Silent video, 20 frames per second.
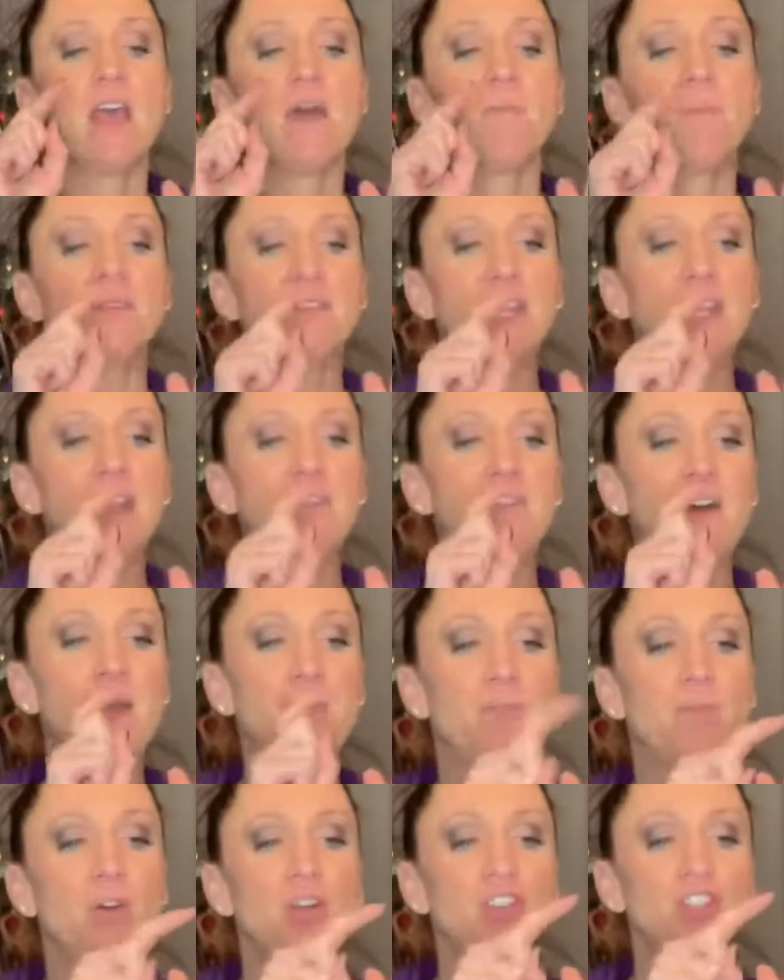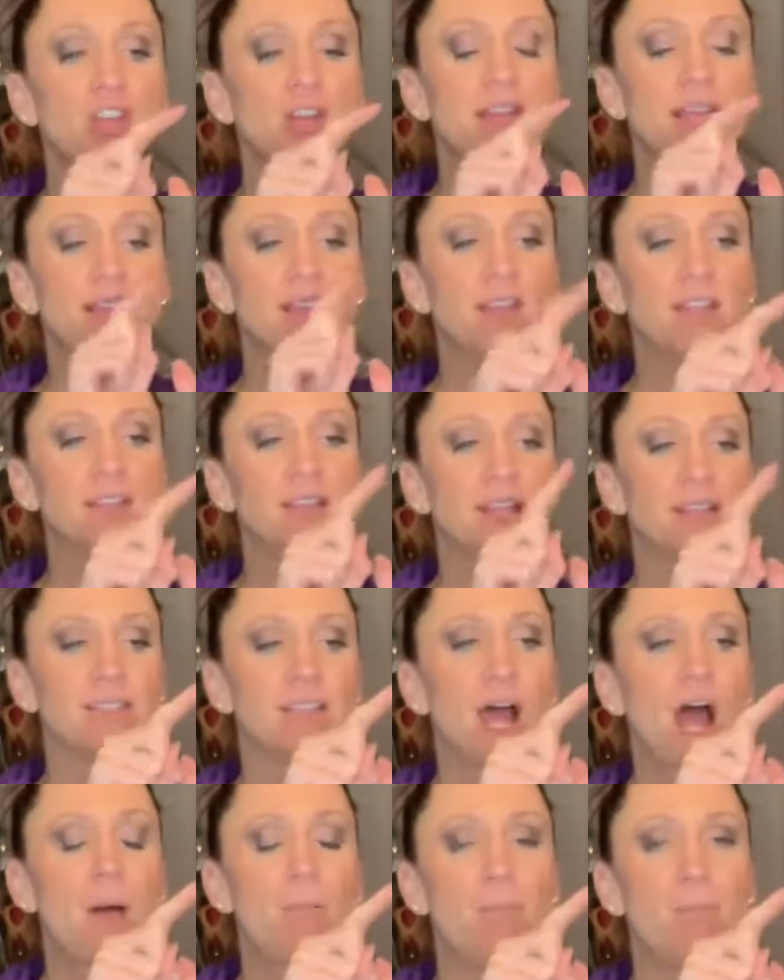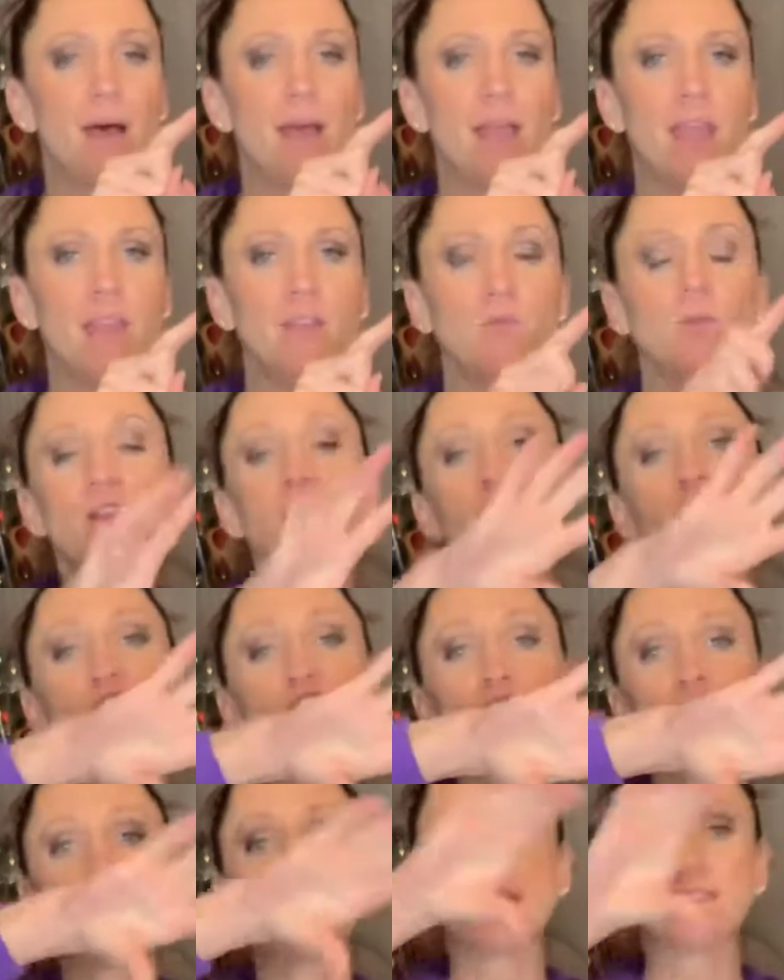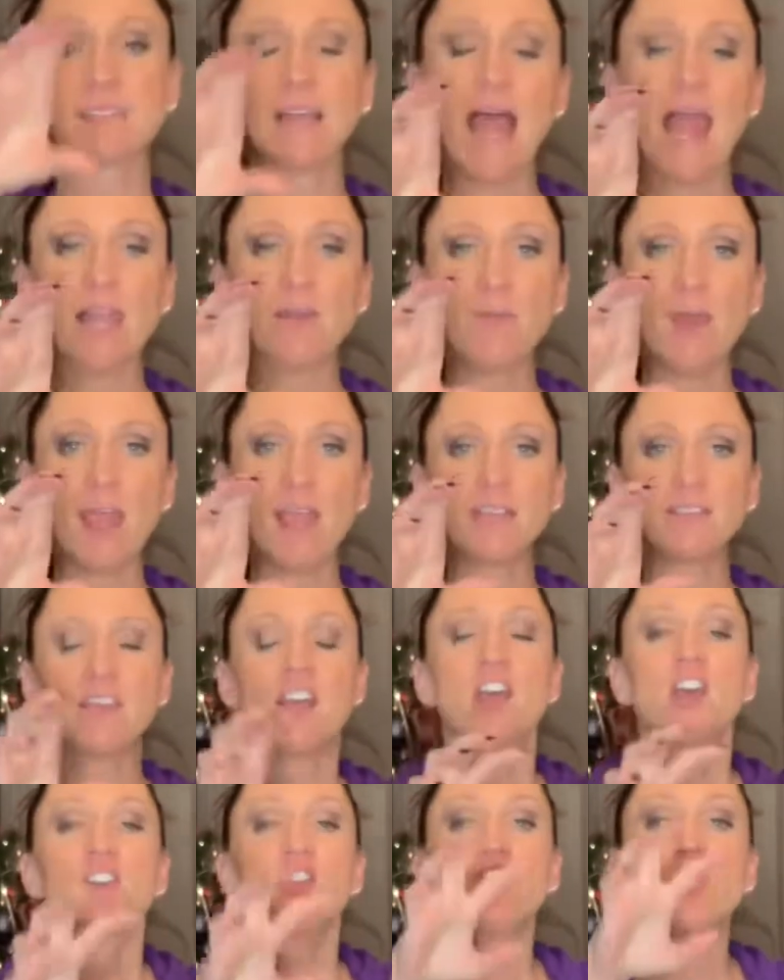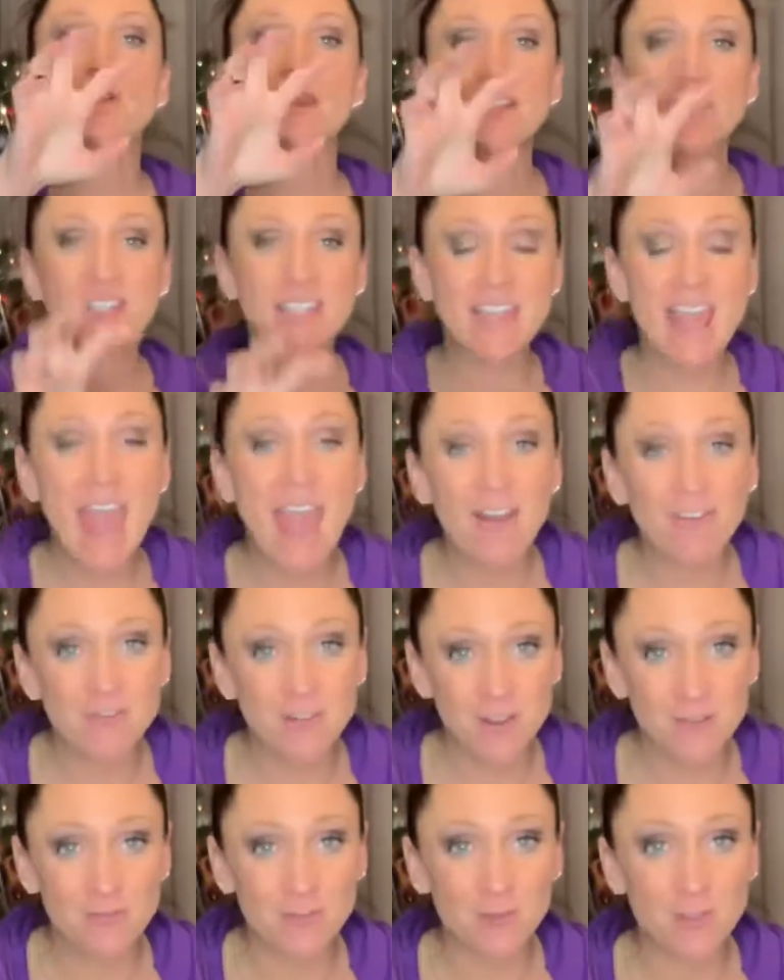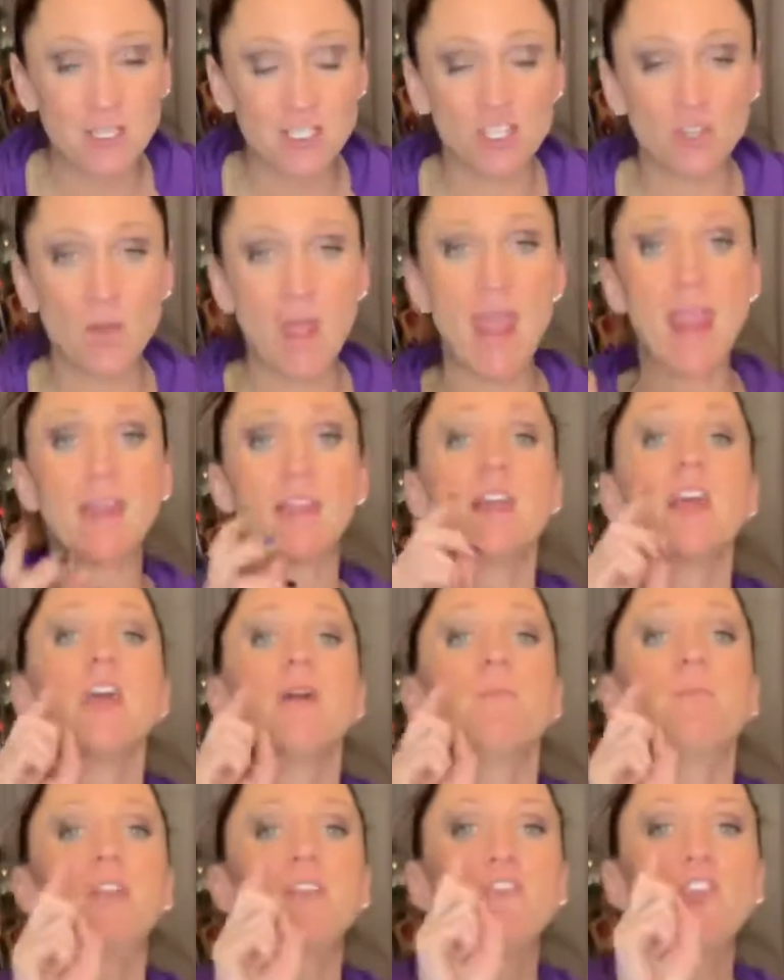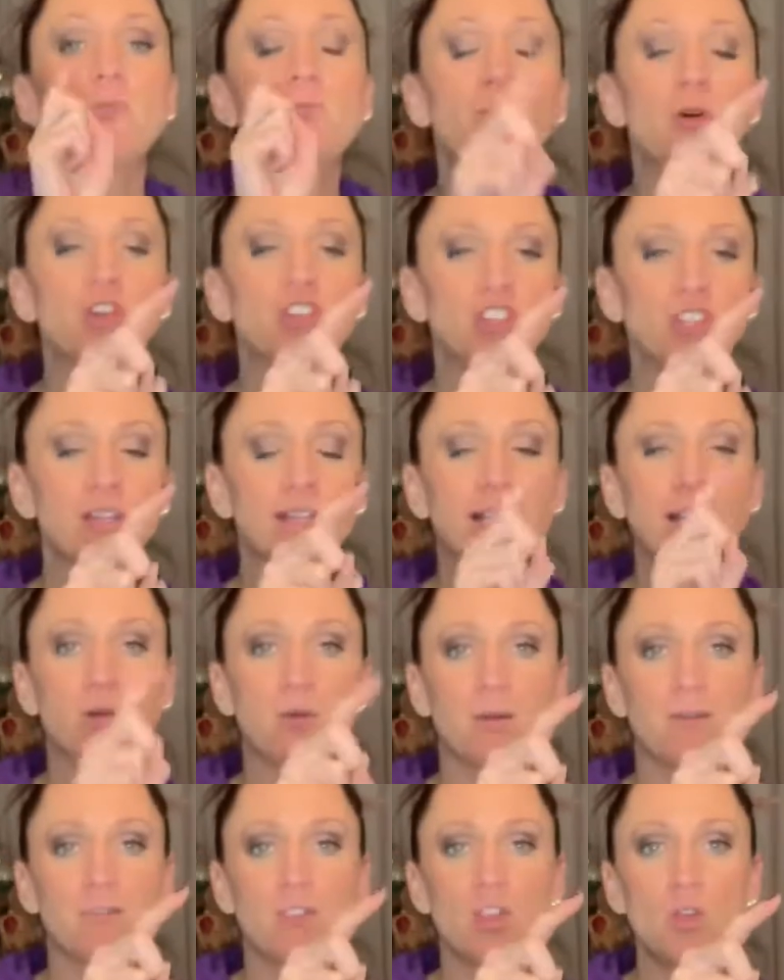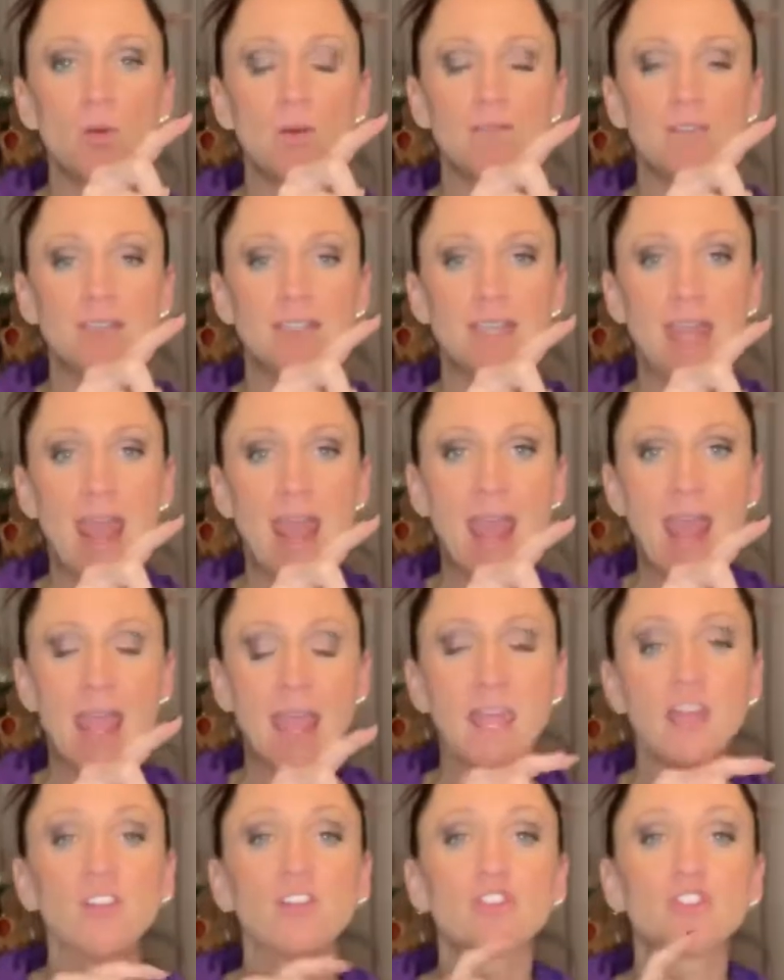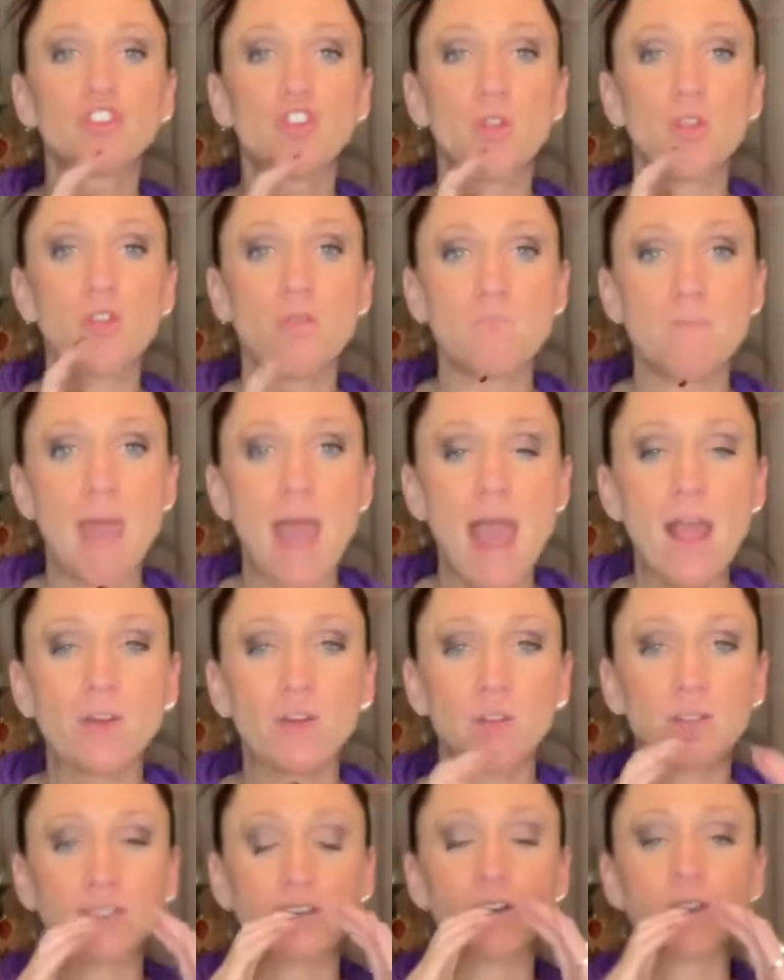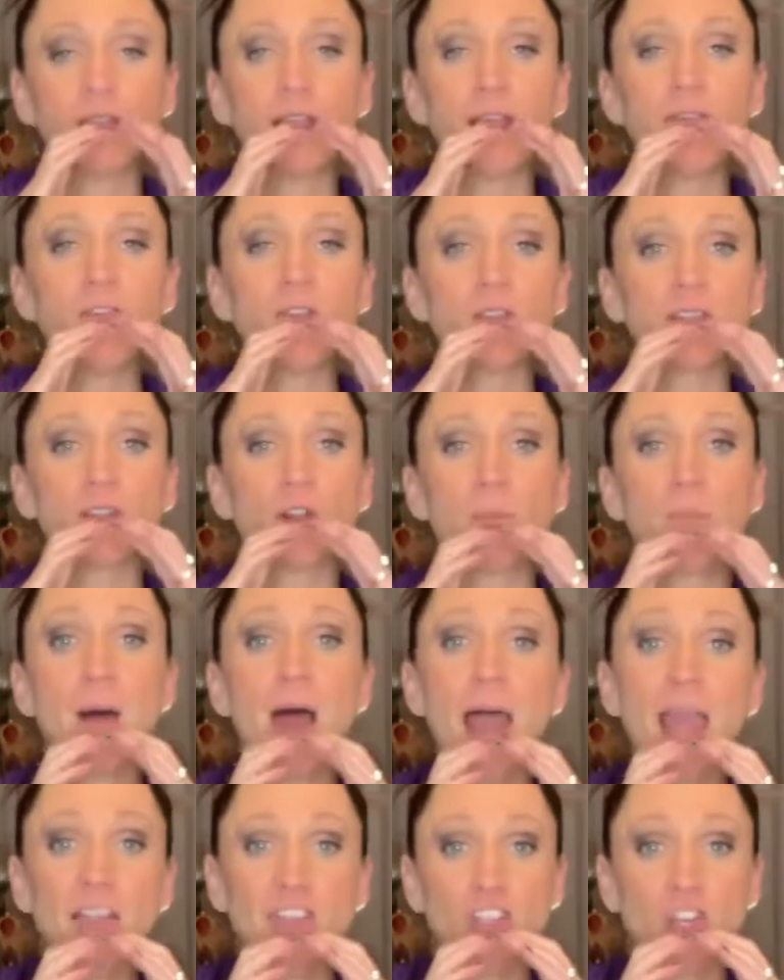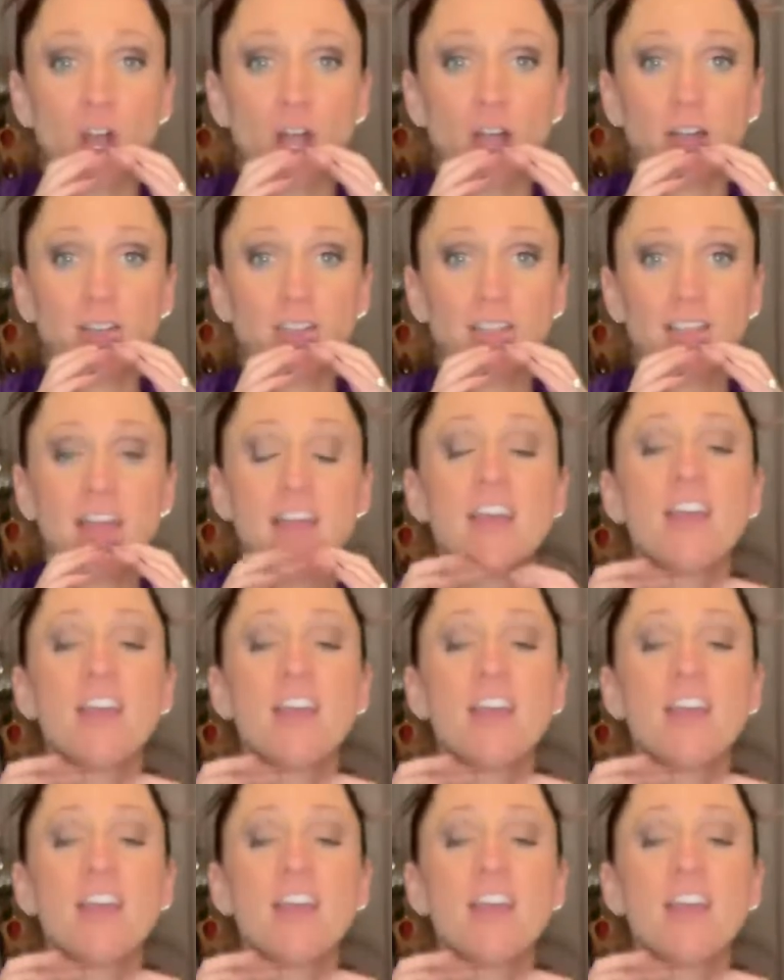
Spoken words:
But then if I push on like the top button, if you turn it sideways, you can see every food that you ate. But if you push on like a review of the day, it'll show you macros and it'll give you this little pie chart.